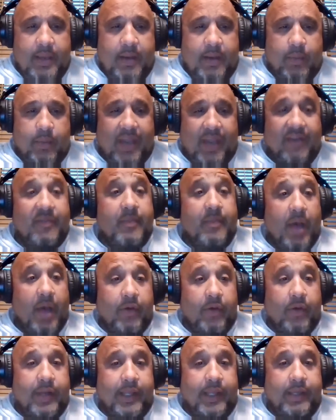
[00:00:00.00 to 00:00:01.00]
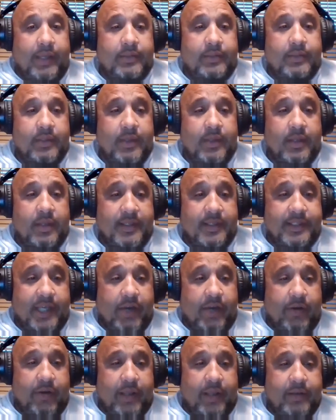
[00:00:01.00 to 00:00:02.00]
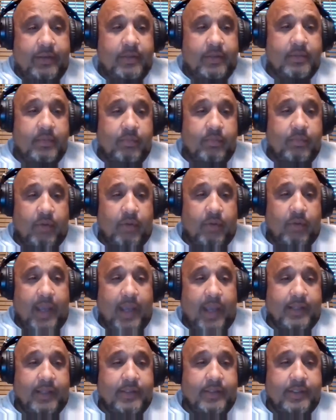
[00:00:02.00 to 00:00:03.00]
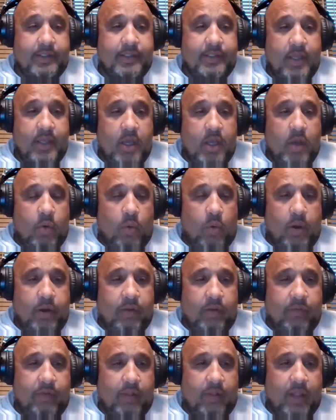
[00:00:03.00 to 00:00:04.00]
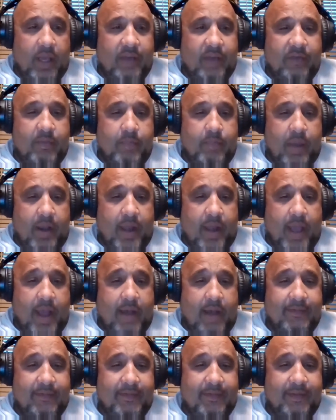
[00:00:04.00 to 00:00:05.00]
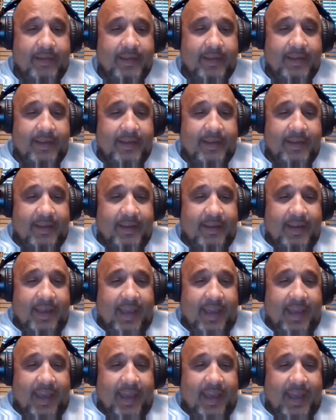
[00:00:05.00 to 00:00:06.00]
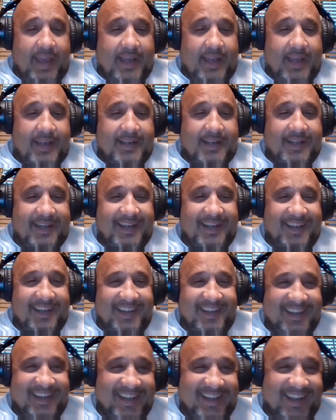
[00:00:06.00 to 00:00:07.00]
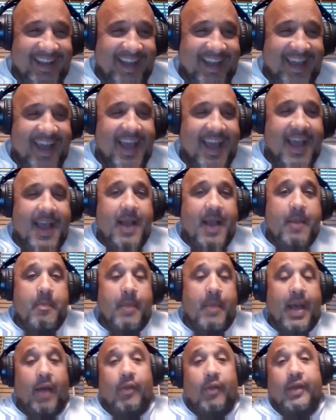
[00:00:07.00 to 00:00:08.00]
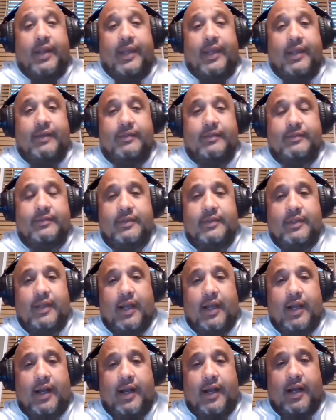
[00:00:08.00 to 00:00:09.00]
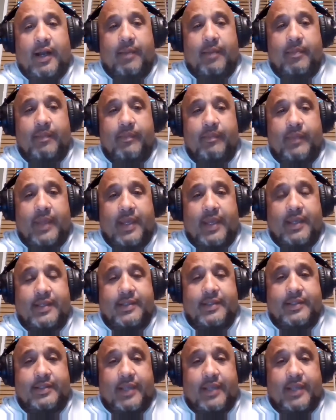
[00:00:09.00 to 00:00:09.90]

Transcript: we have Melanie Nazarian, Brian's wonderful life and better half. And Melanie is